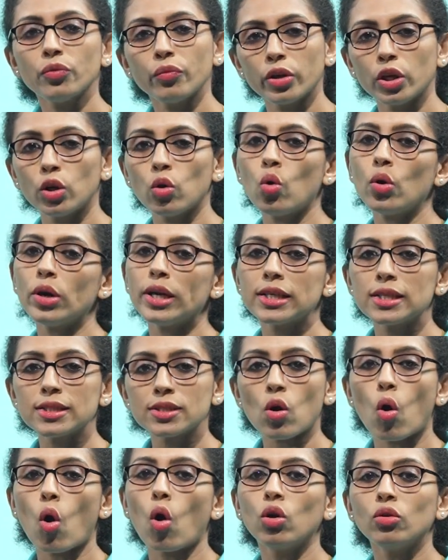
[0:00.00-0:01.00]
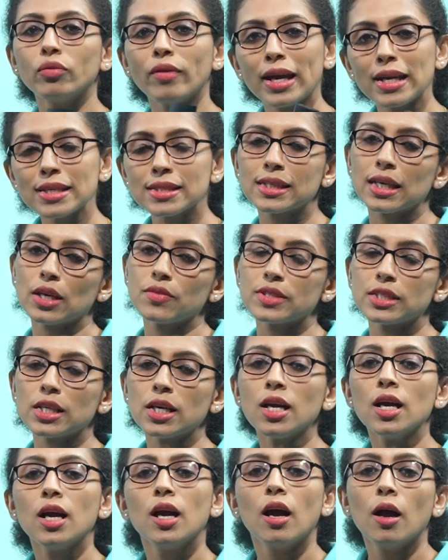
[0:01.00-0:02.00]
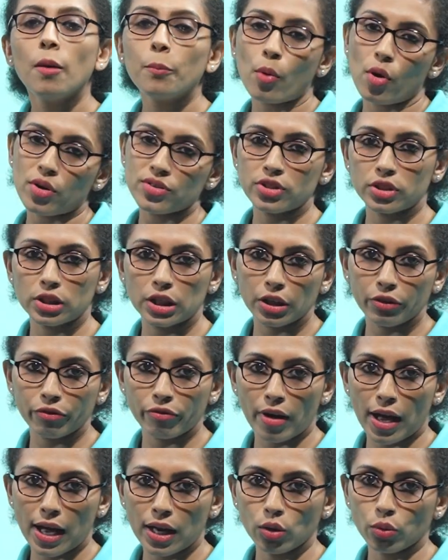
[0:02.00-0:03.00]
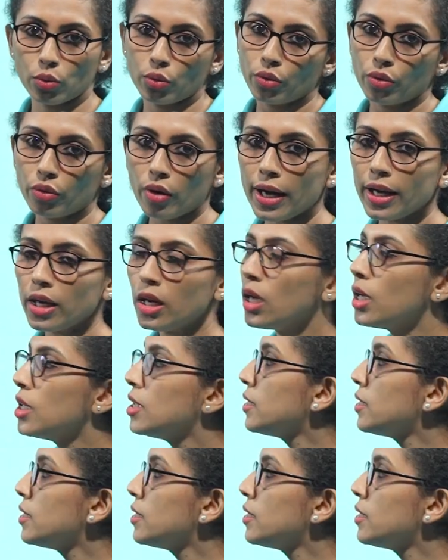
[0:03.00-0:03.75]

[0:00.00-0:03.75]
we know it is always gives a positive value, right?